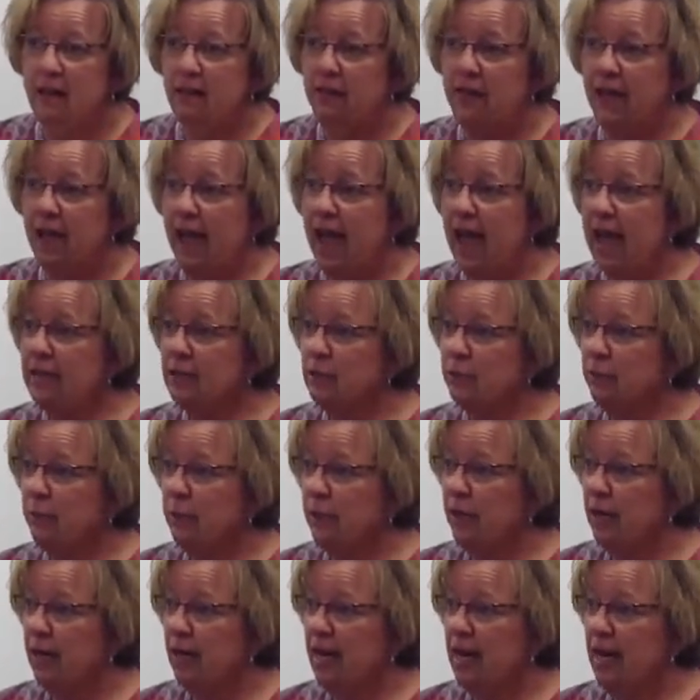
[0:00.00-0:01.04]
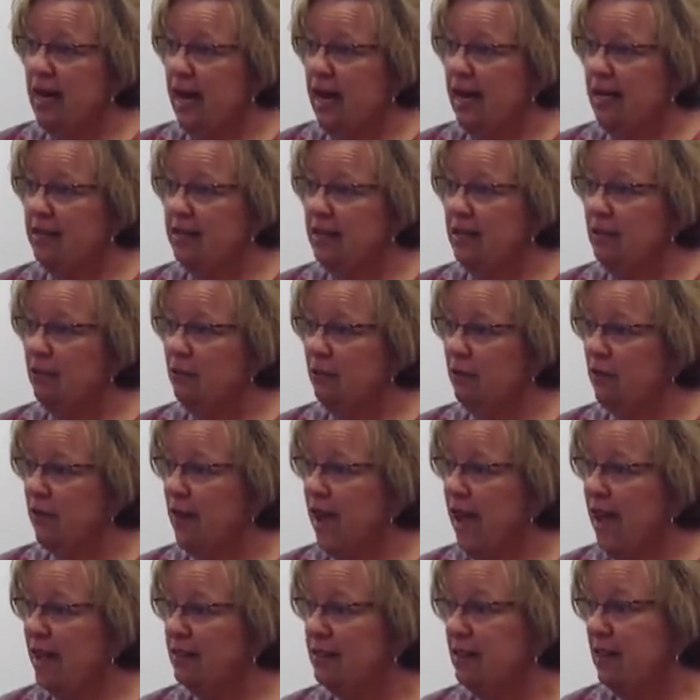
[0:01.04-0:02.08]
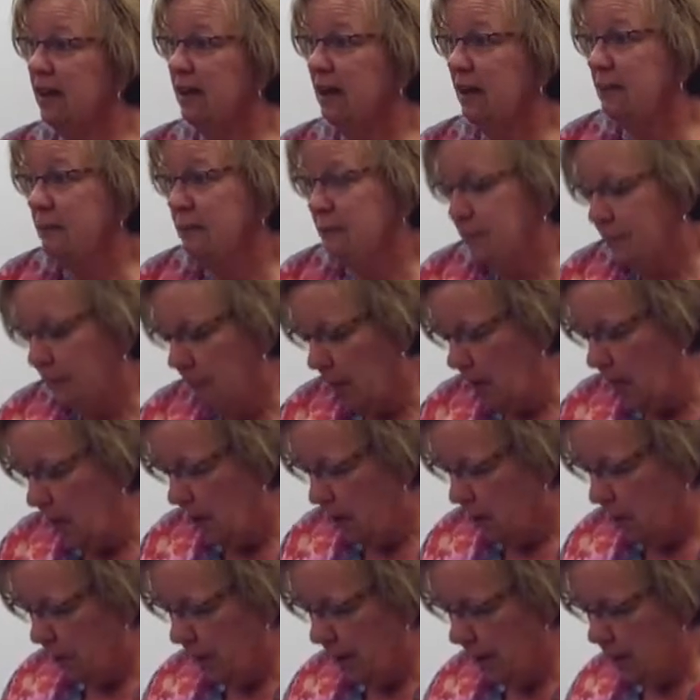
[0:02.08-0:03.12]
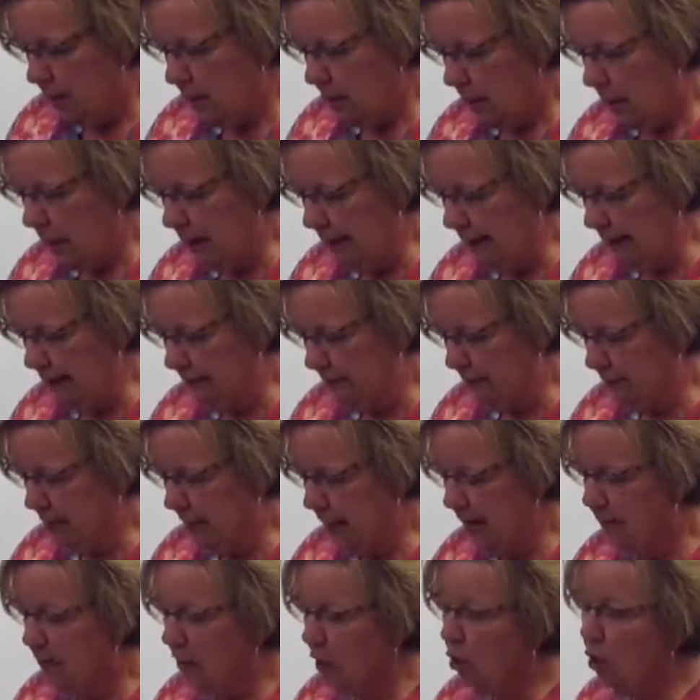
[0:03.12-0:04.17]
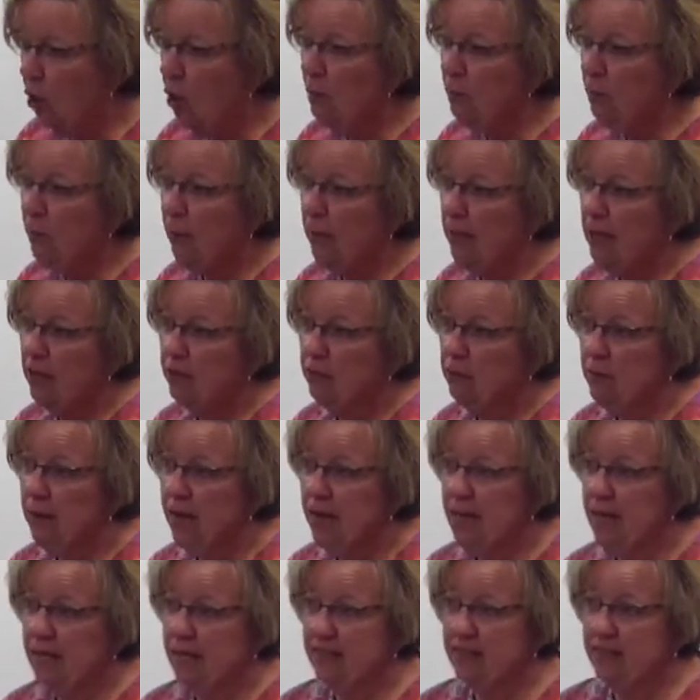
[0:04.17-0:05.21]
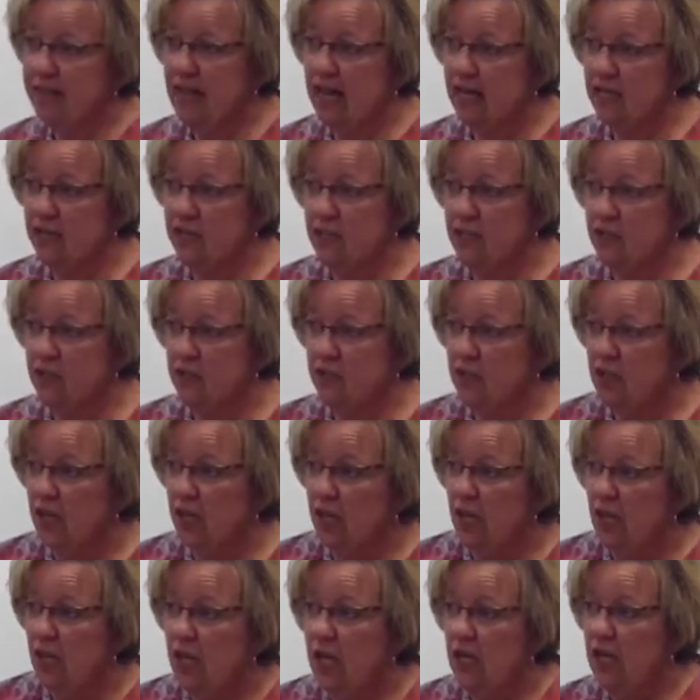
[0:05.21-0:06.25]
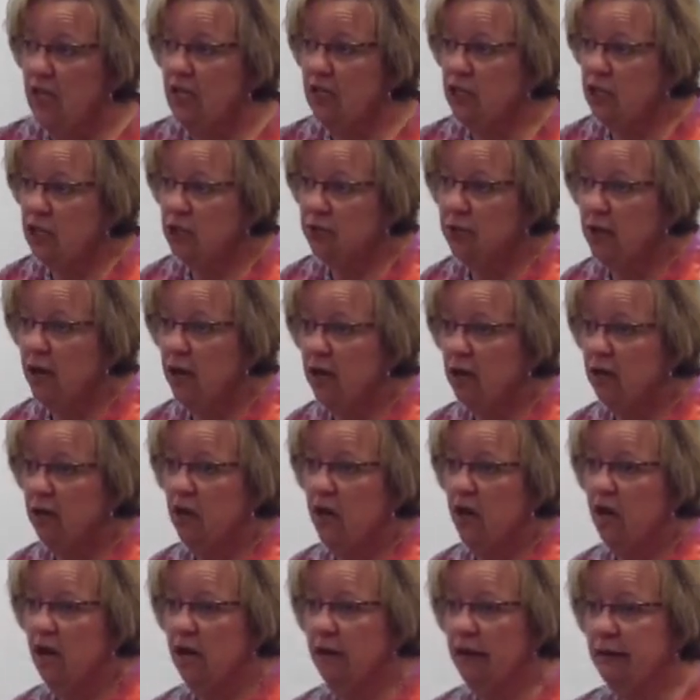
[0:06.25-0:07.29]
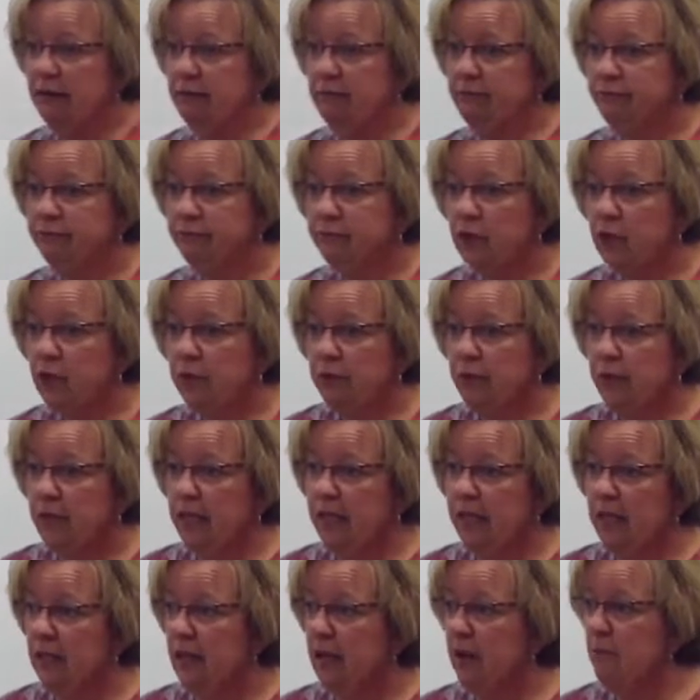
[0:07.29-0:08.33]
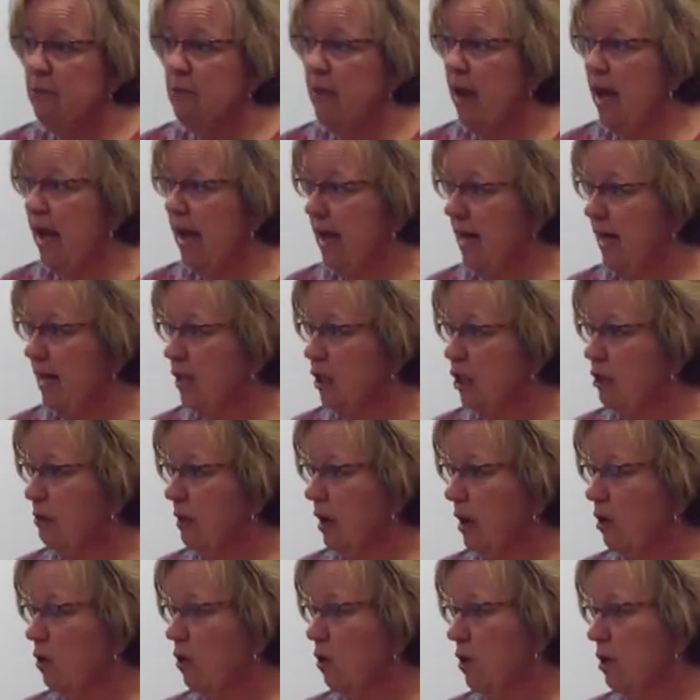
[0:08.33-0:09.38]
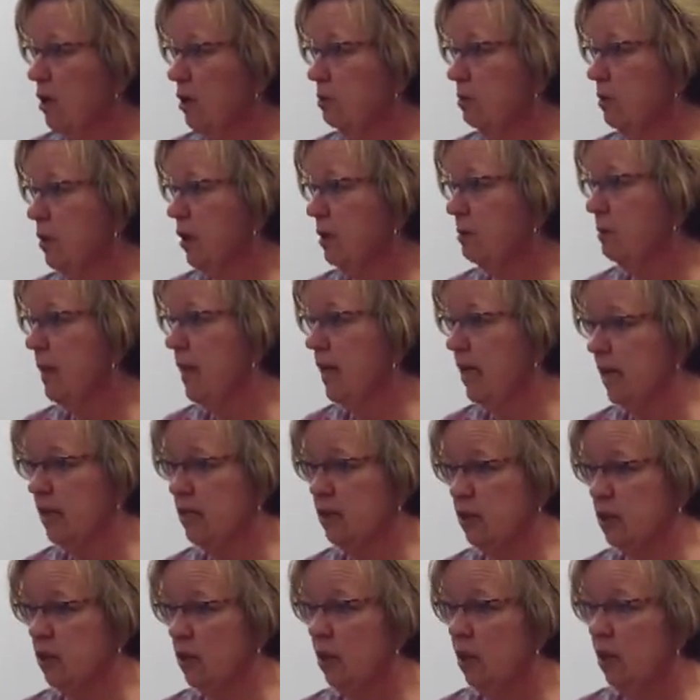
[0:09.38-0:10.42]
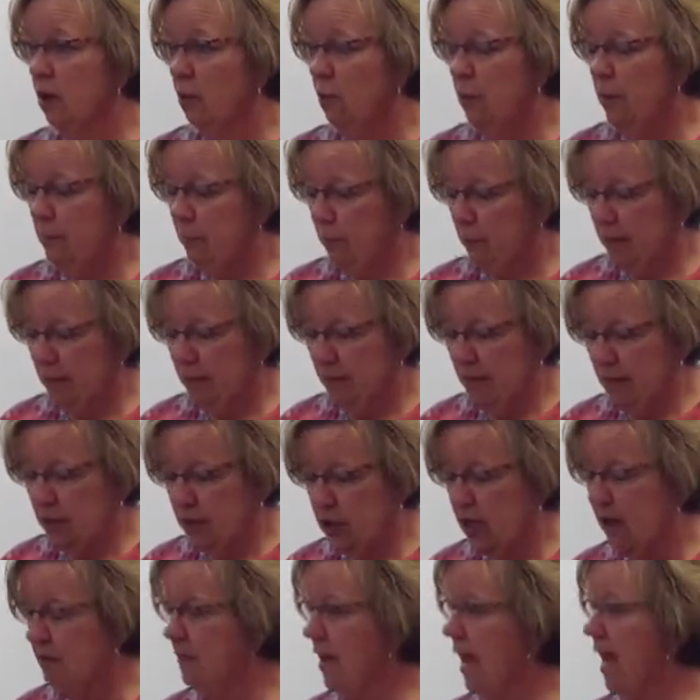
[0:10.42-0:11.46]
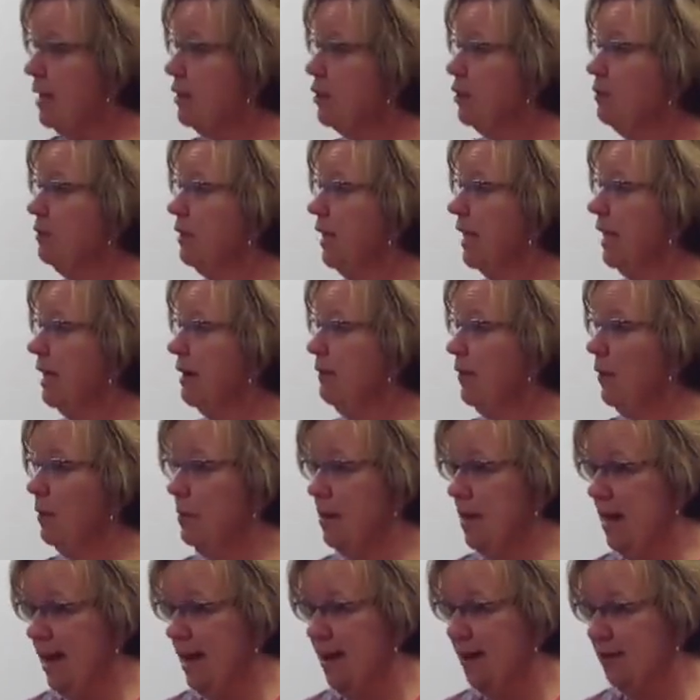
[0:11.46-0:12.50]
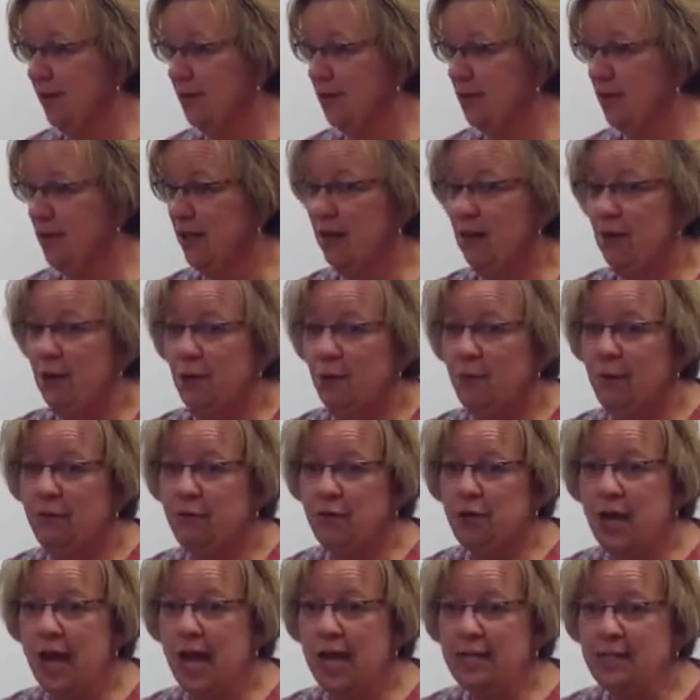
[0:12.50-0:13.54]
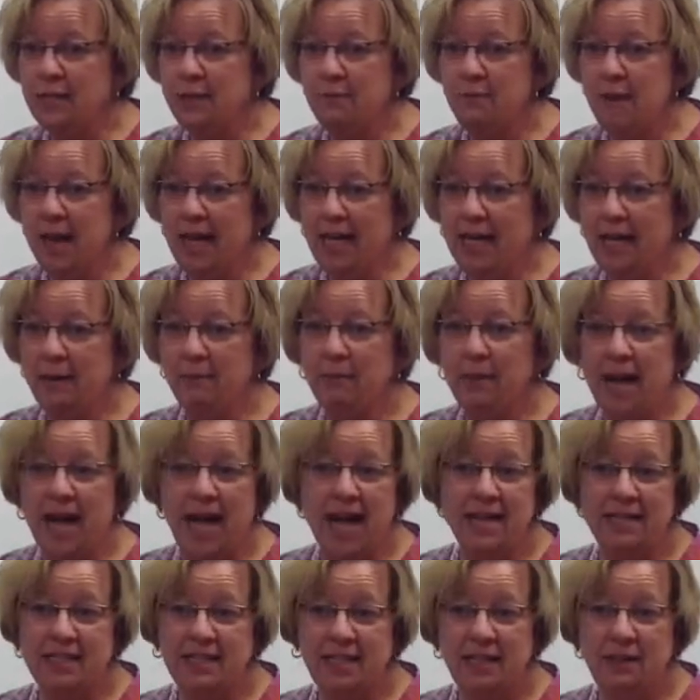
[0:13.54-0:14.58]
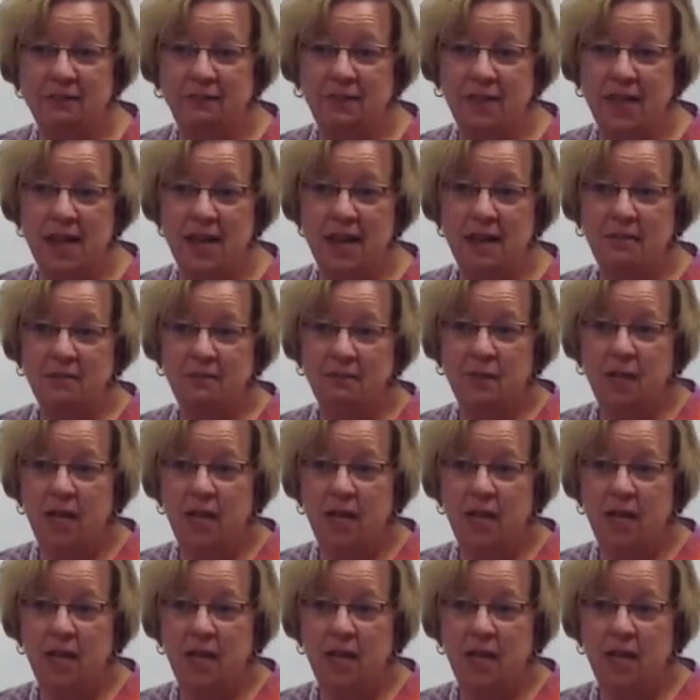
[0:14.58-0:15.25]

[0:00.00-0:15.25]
the expert in it. In fact, we have incorporated threaded discussions into our curriculum and into our coursework because we pretty much have had to, like everyone else. We've tried to make it a positive thing,